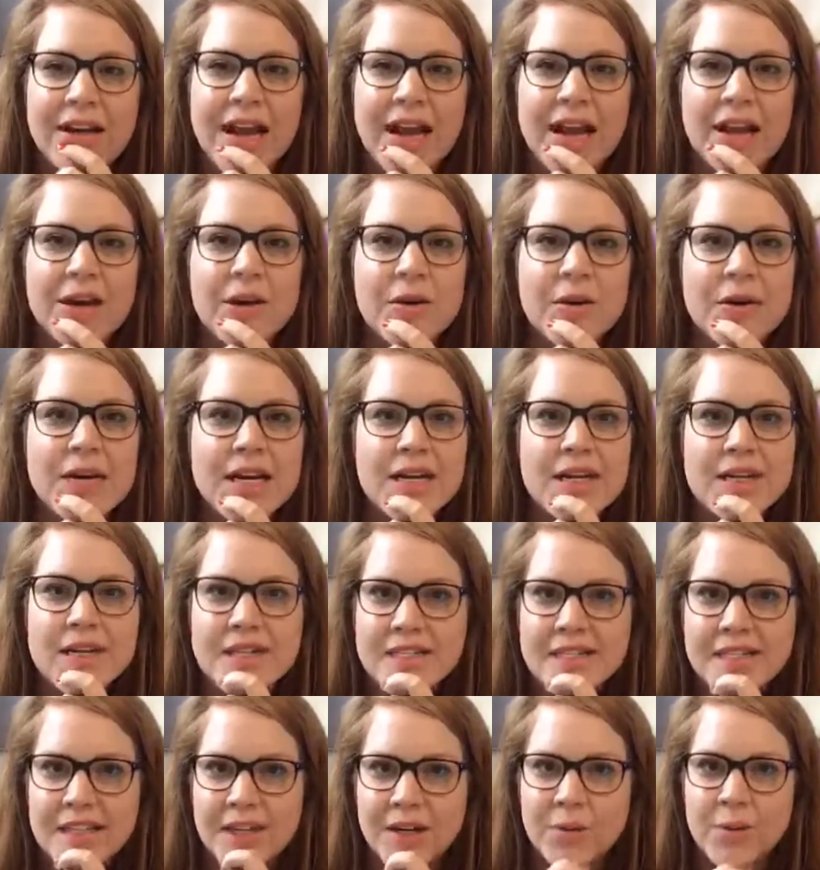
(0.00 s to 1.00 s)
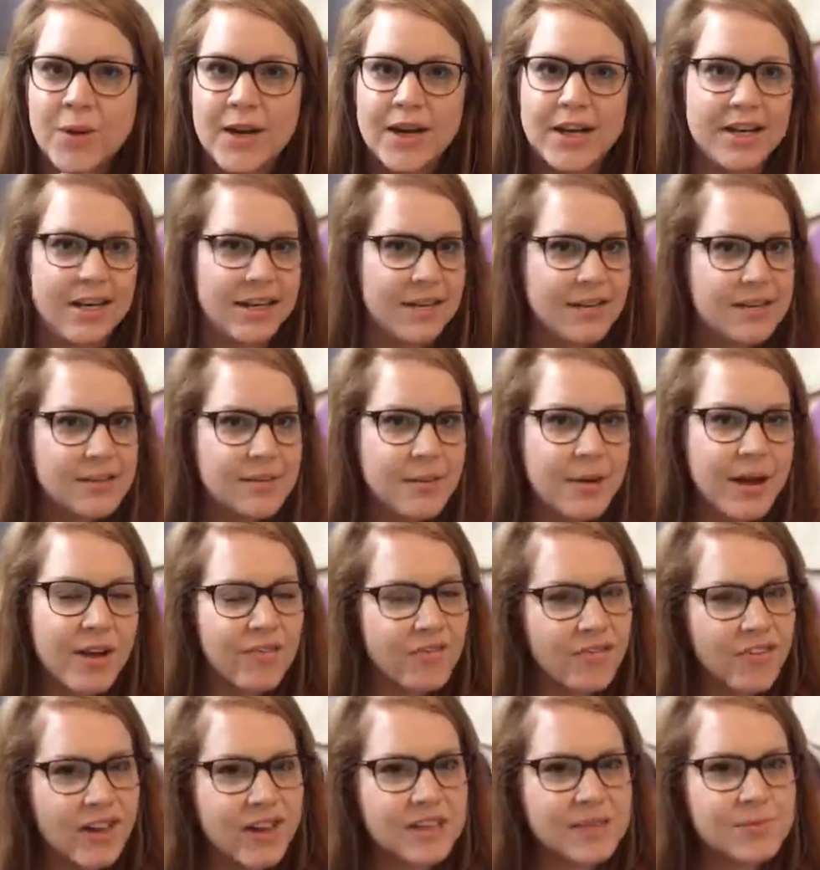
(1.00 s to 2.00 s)
and I don't understand what it is
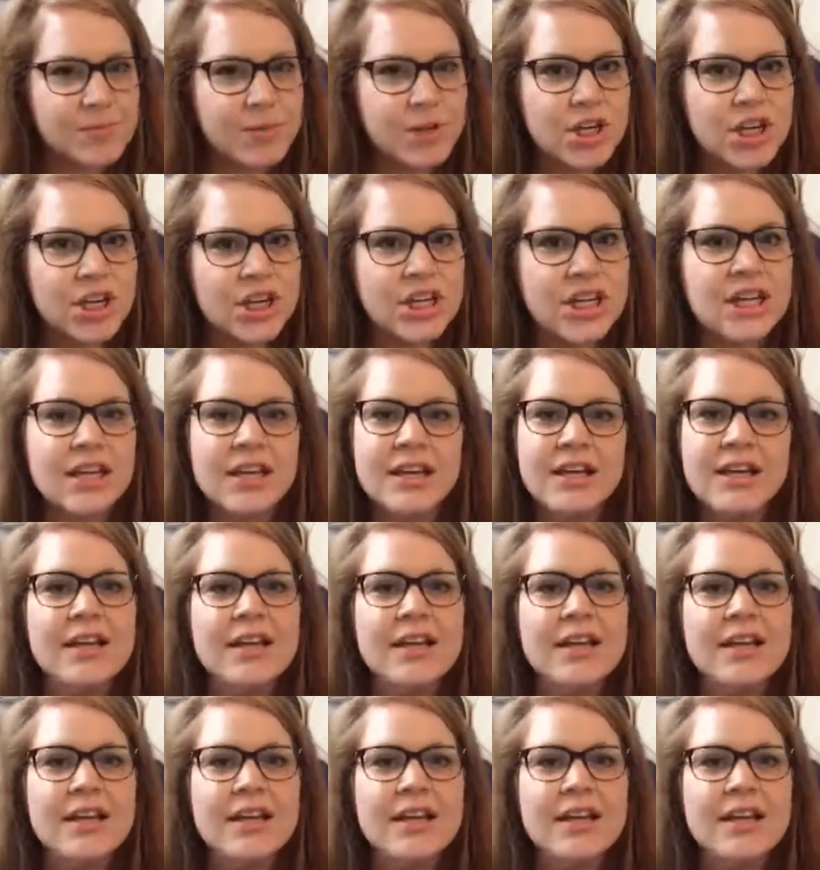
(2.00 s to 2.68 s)
about Facebook